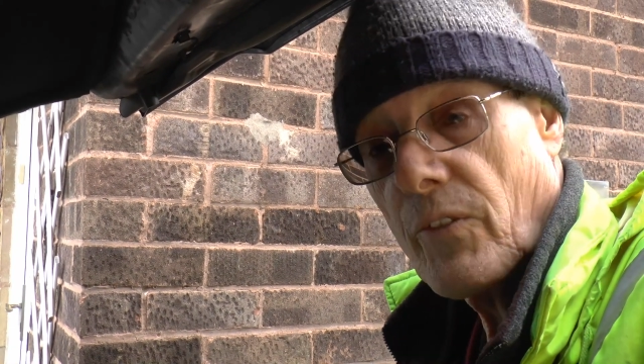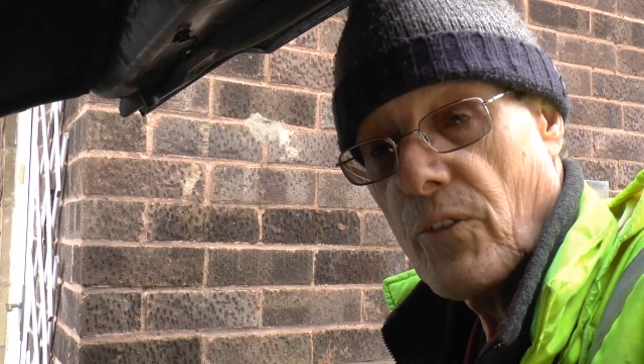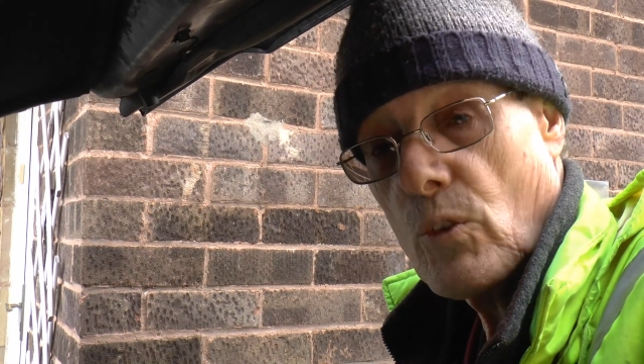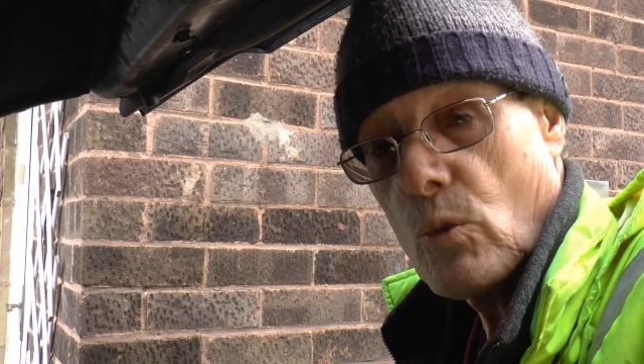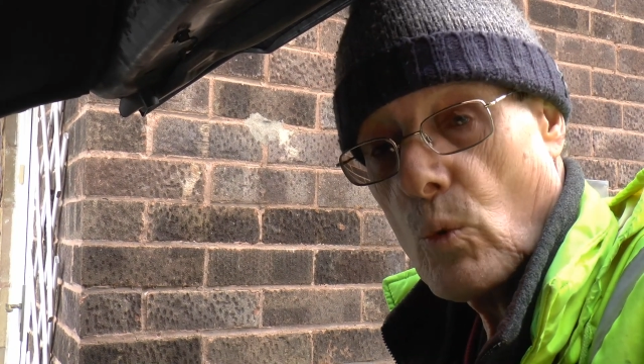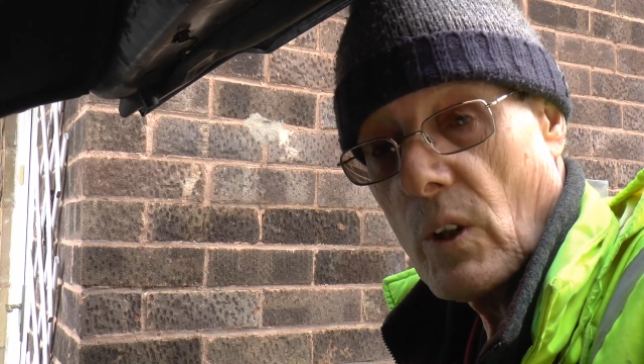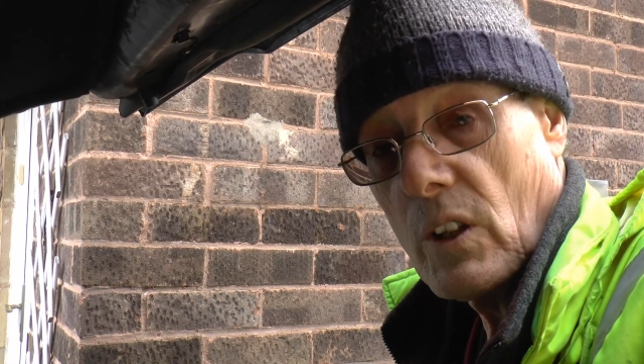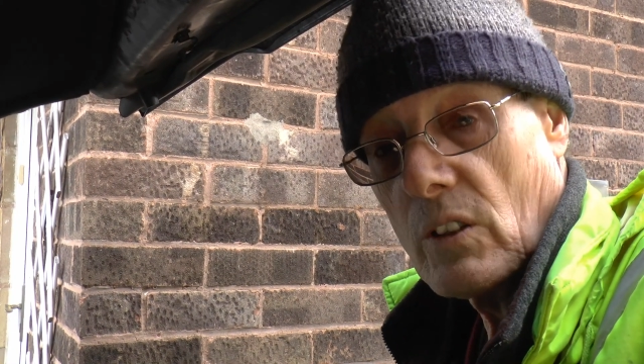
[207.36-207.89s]

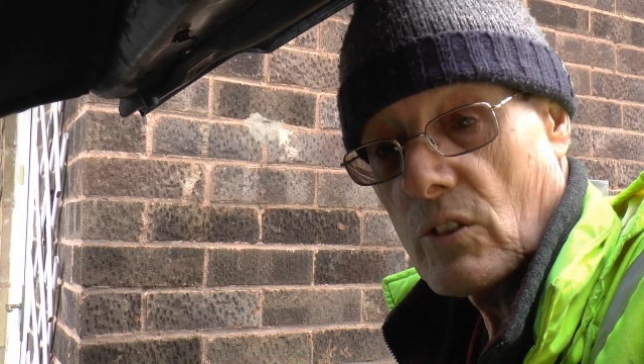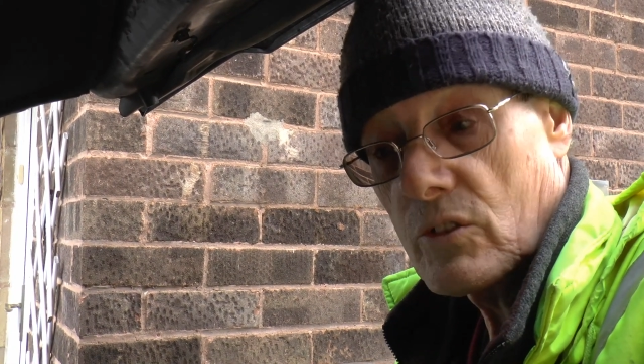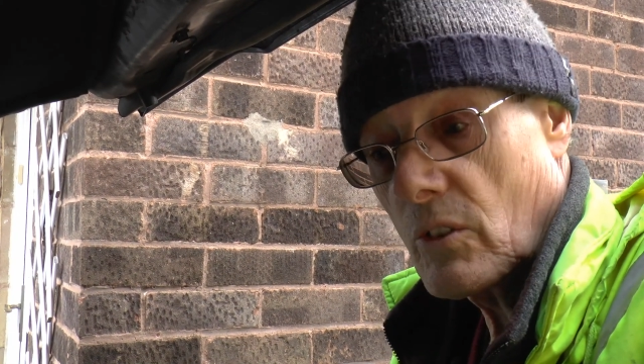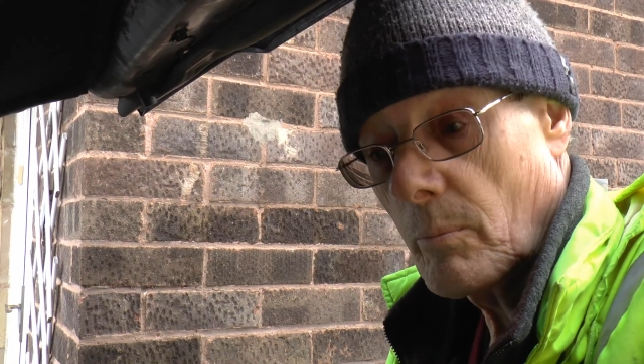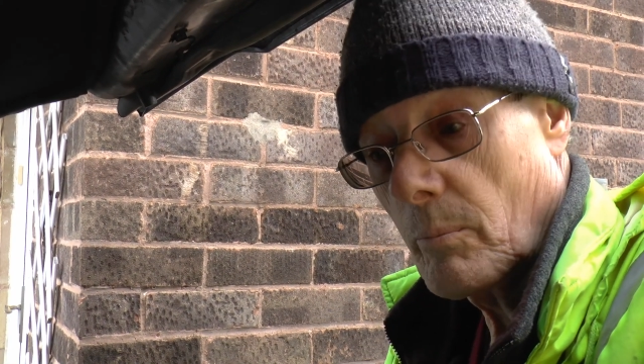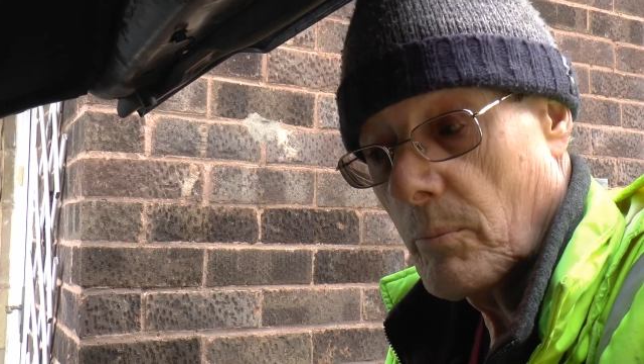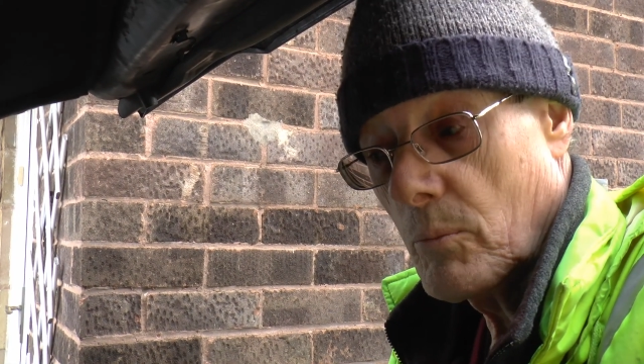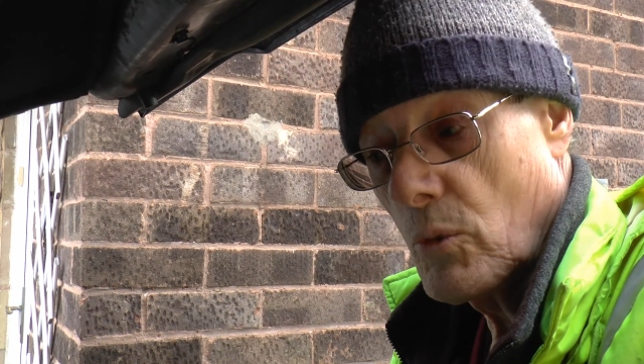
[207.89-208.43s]
footwells
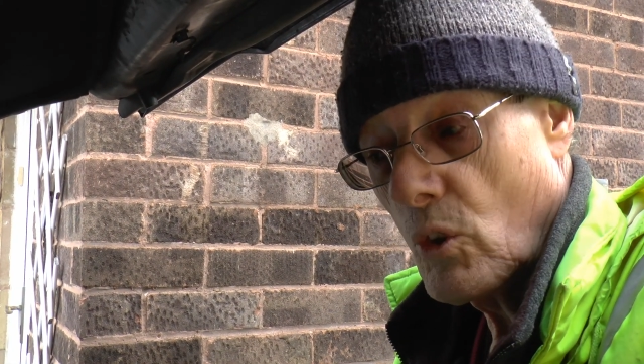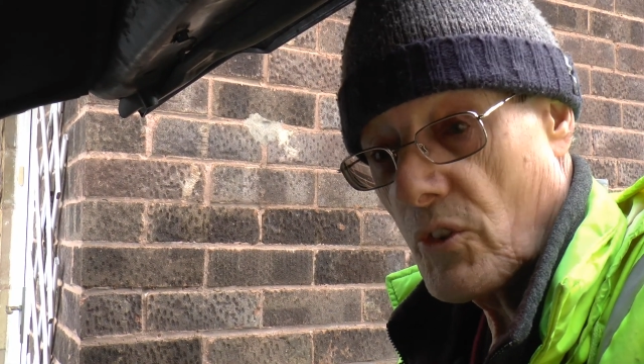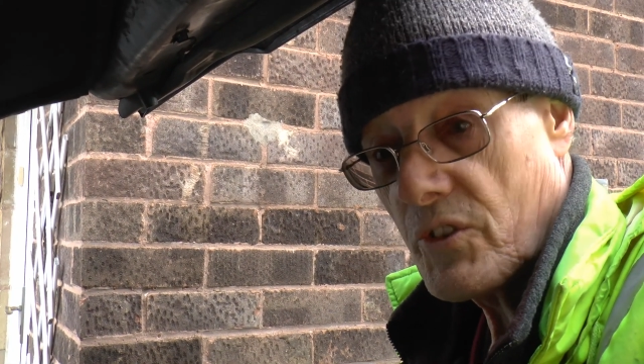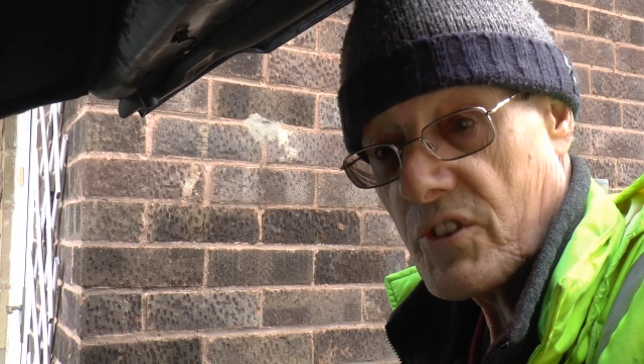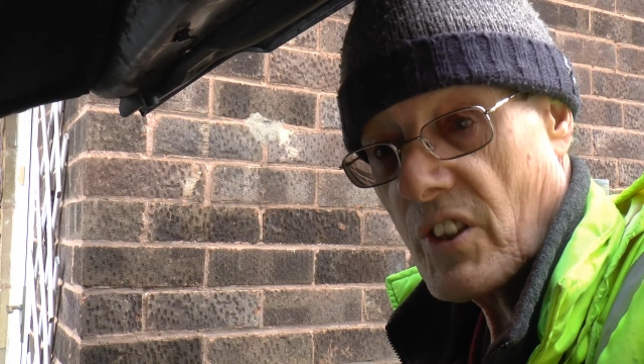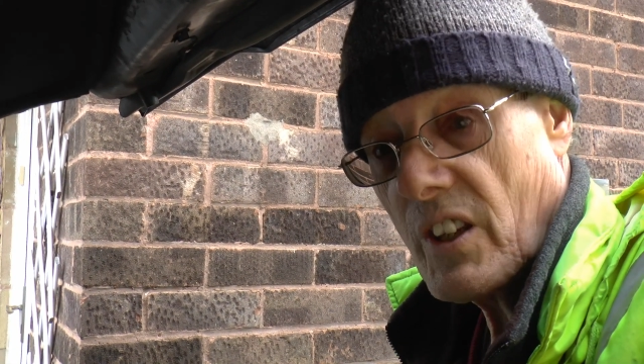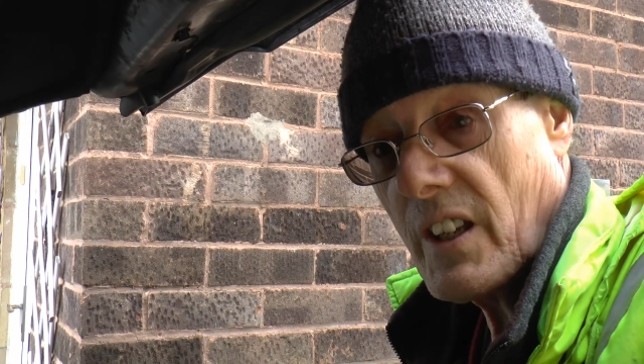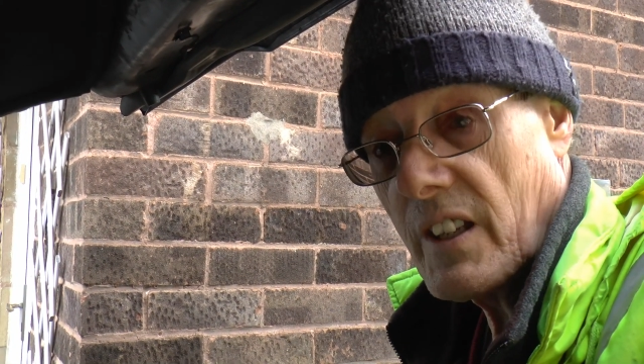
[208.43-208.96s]
on both
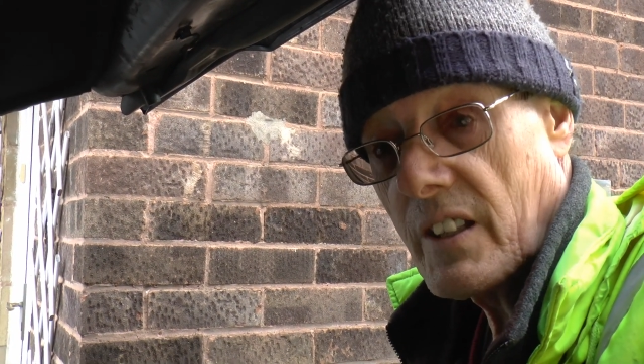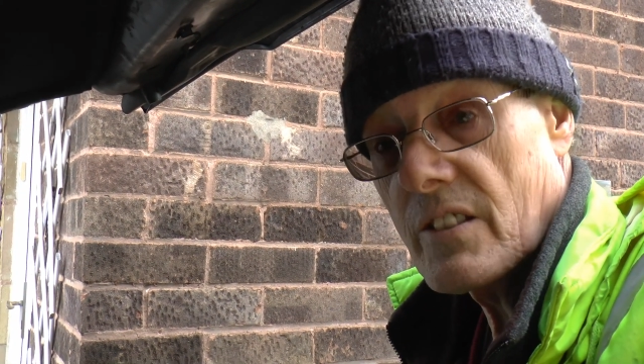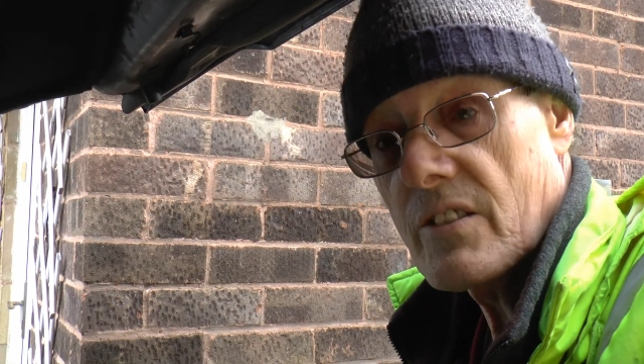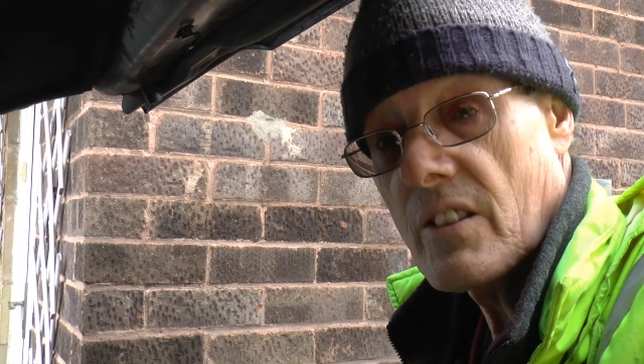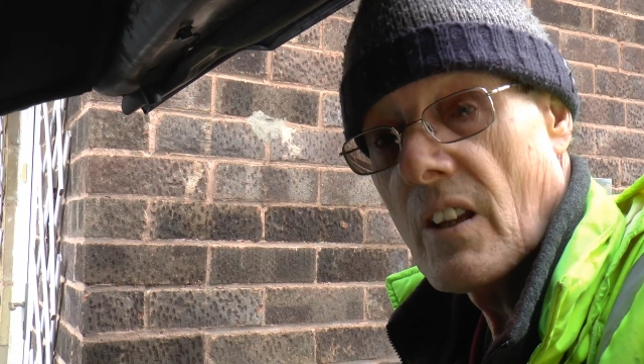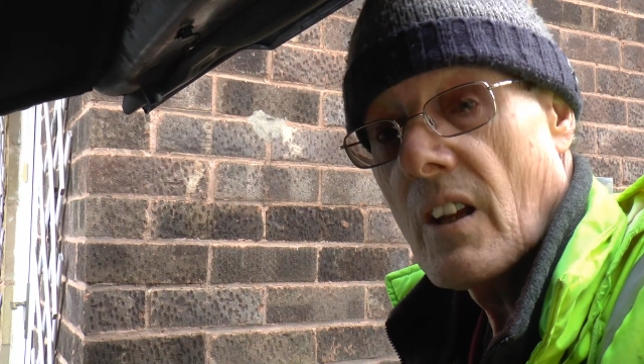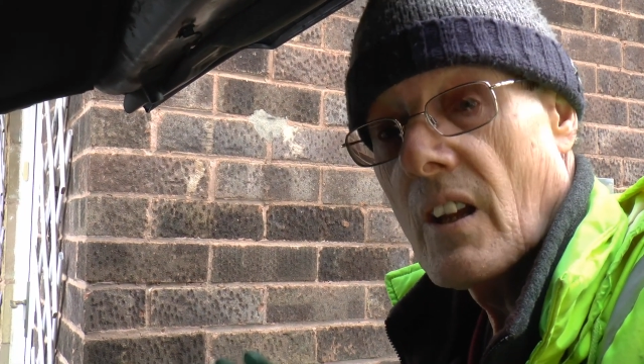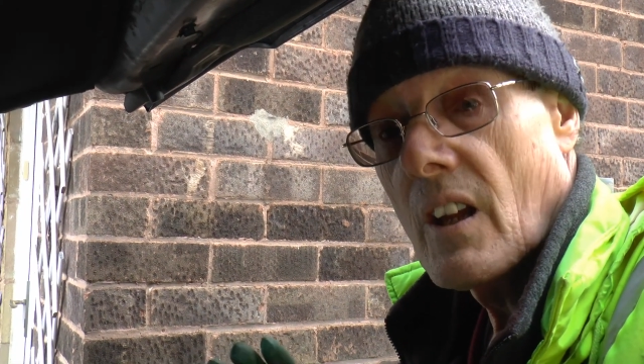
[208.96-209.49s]
sides,